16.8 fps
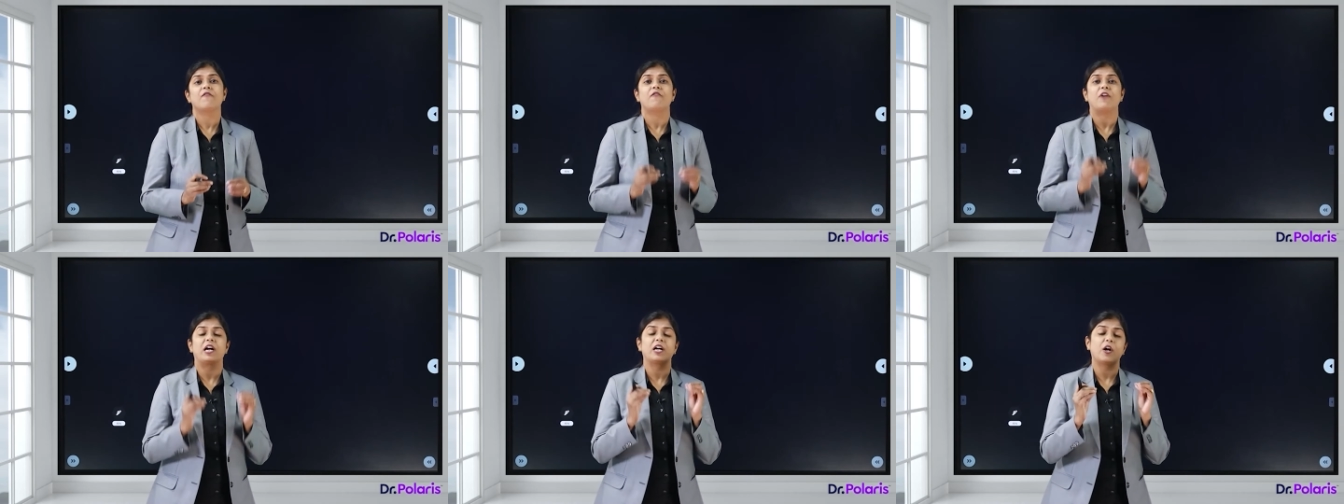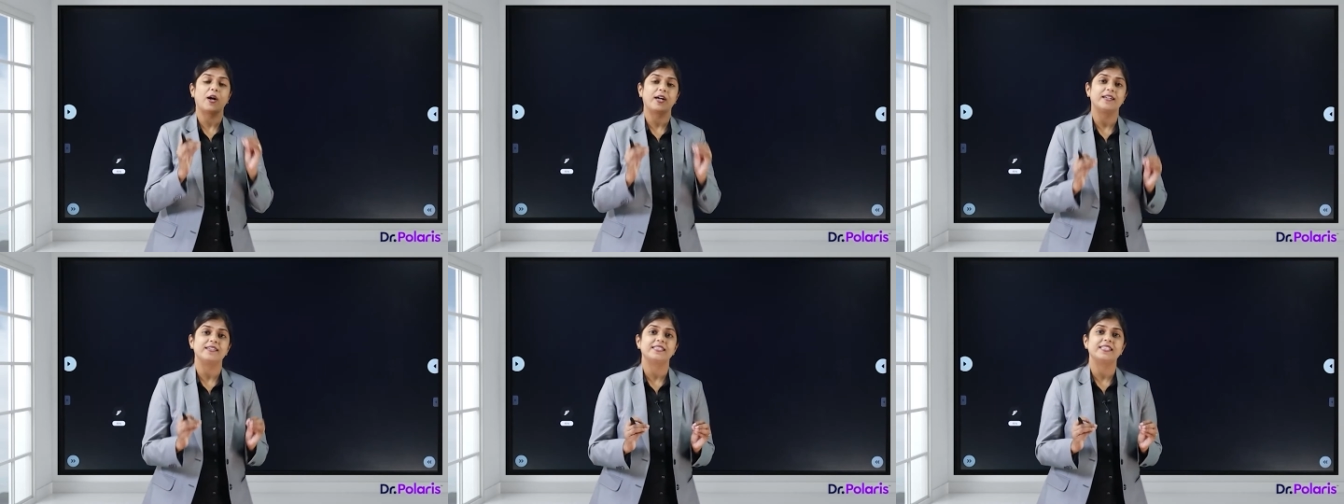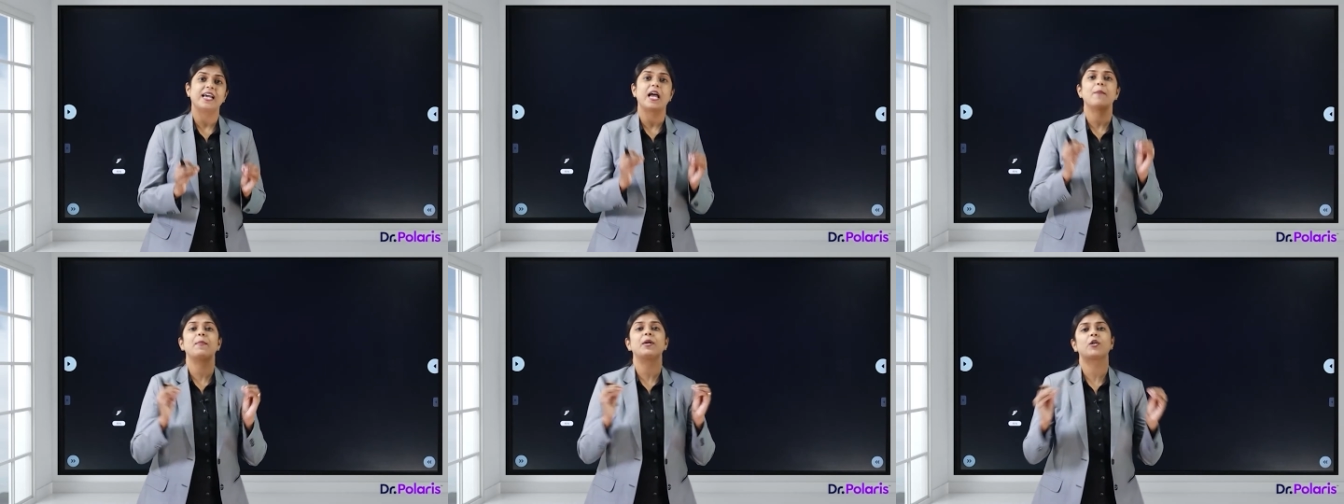fungoides
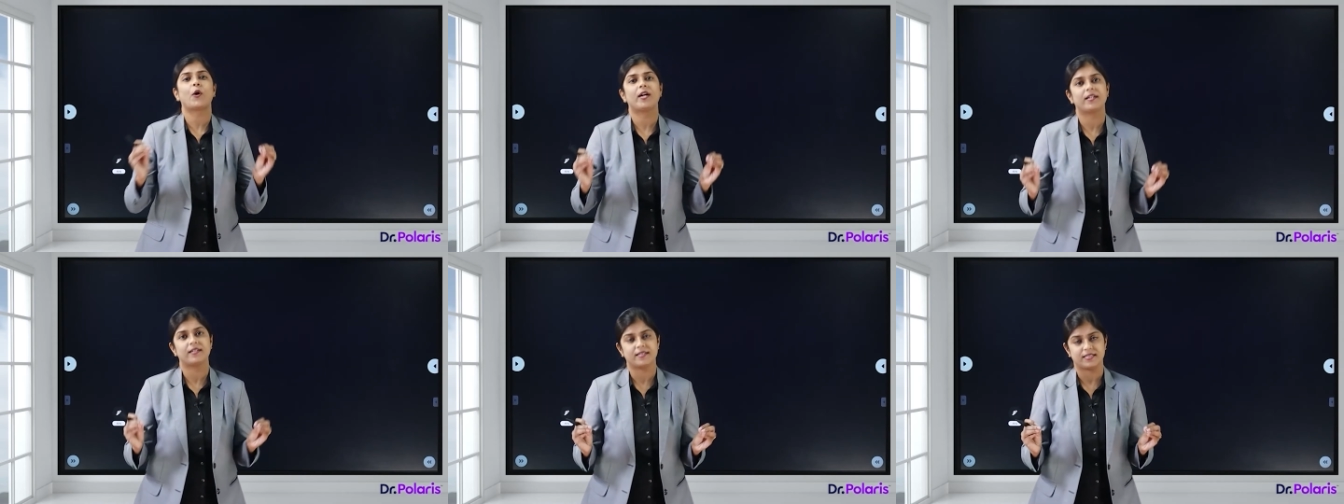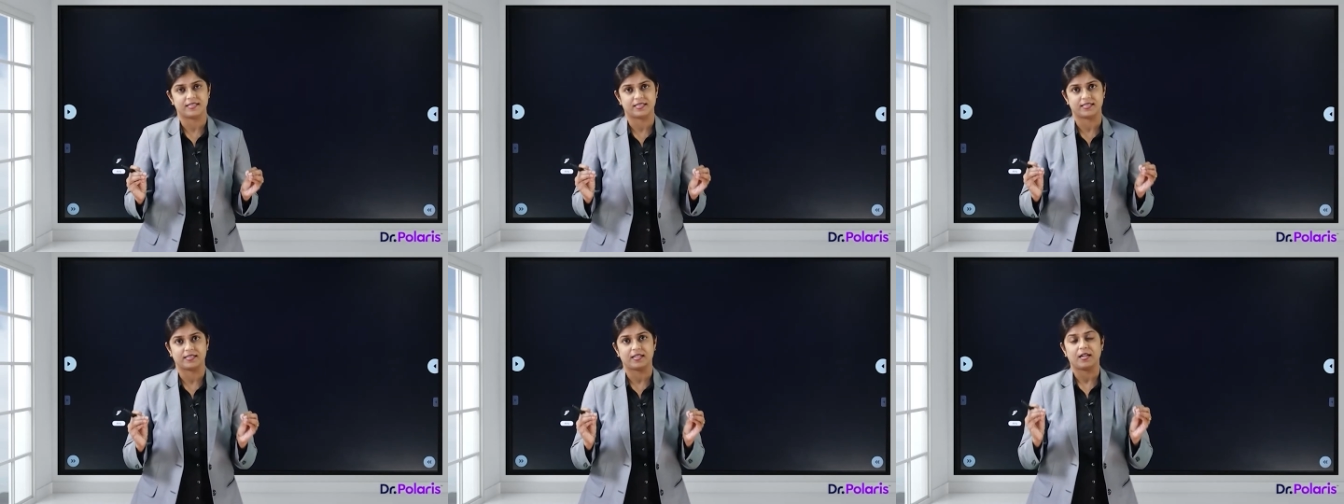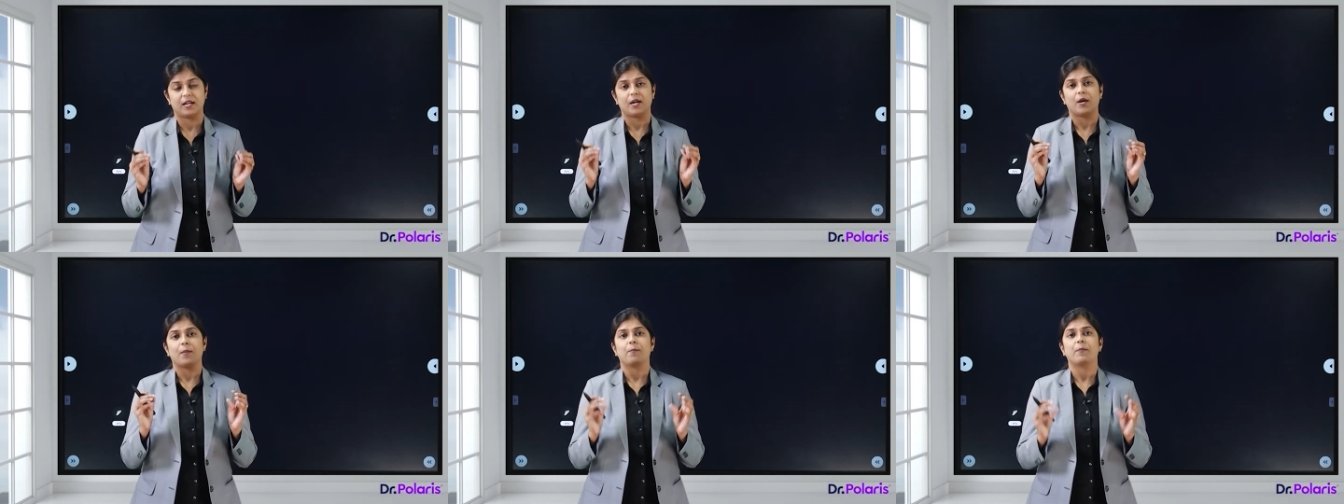hematoididis
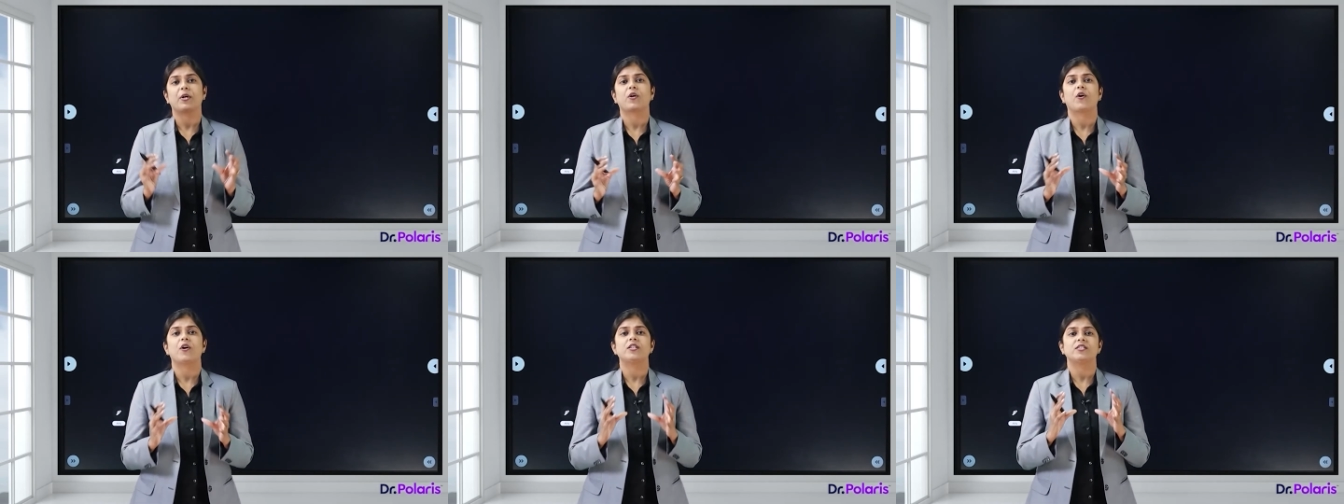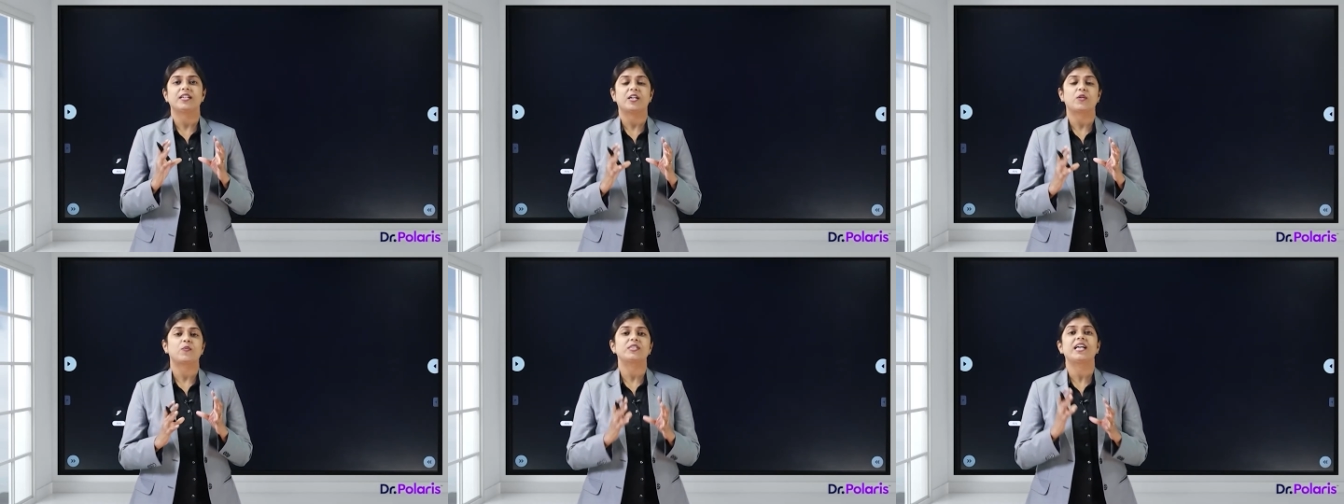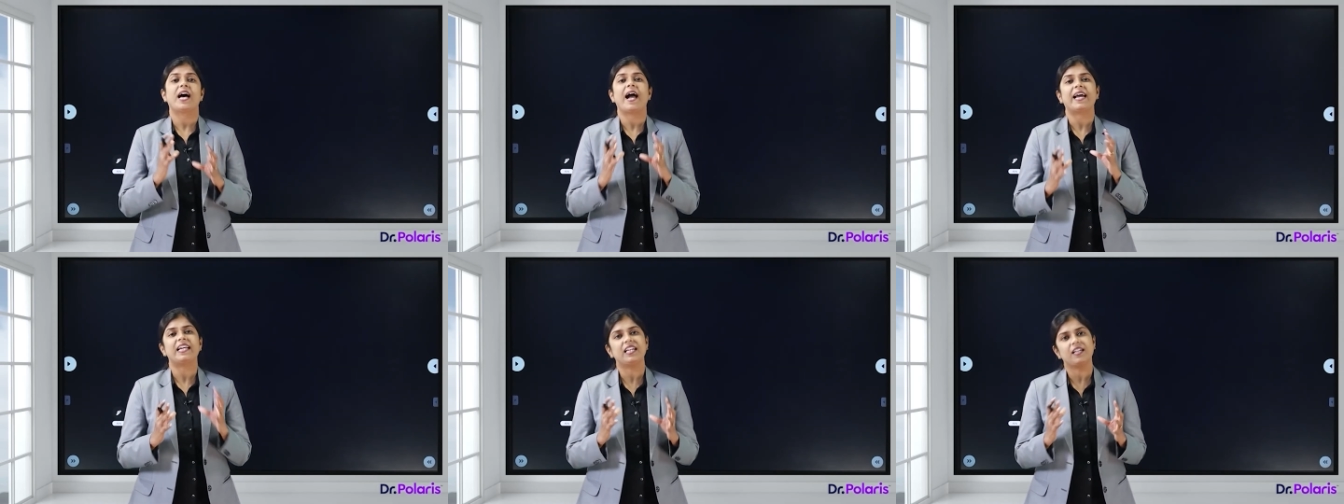because it was
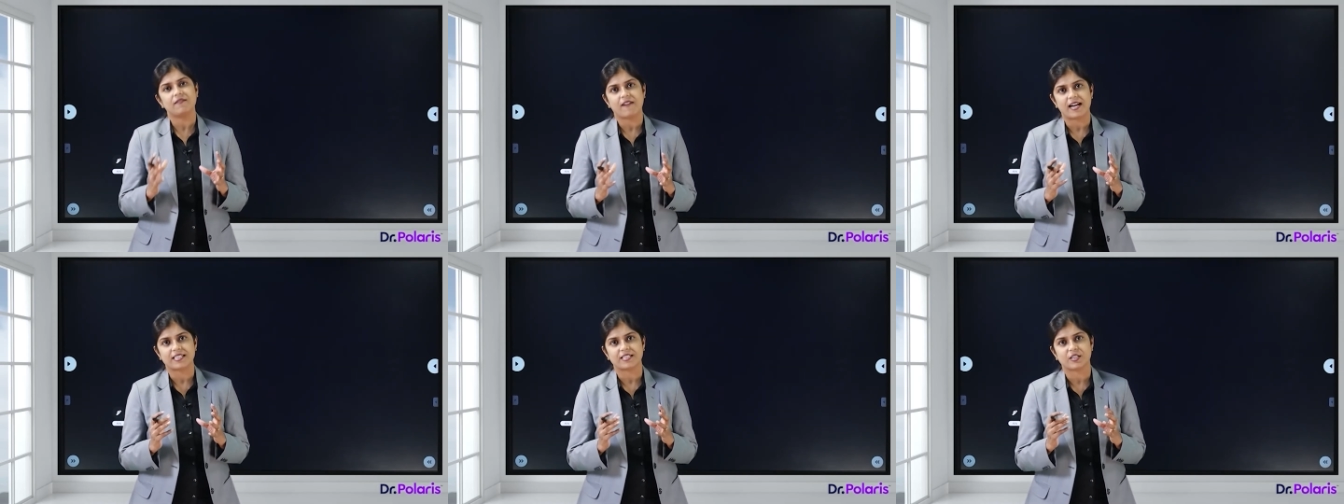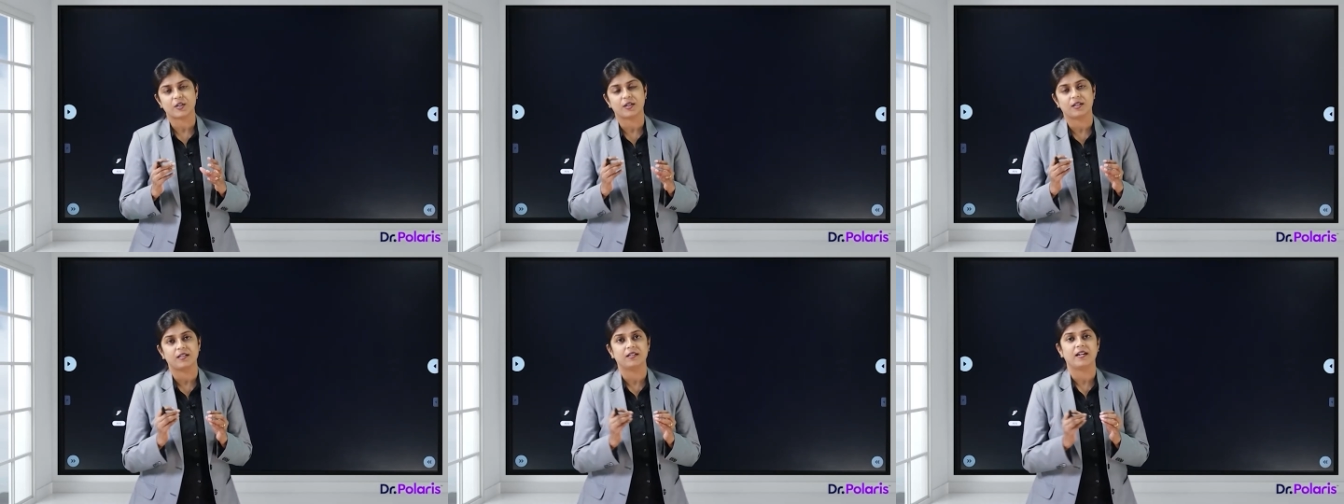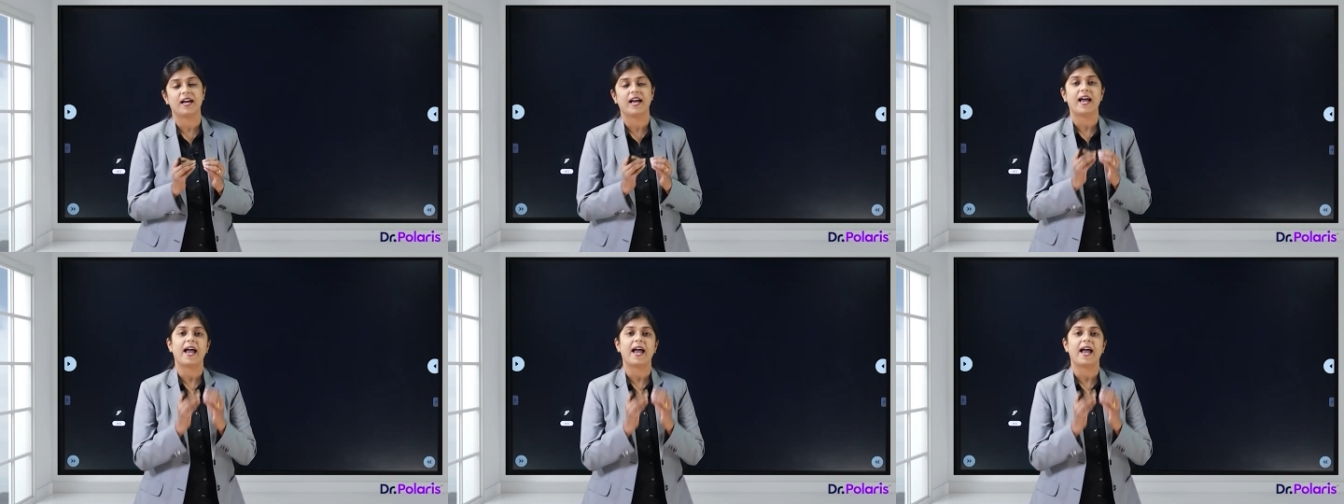highly vascular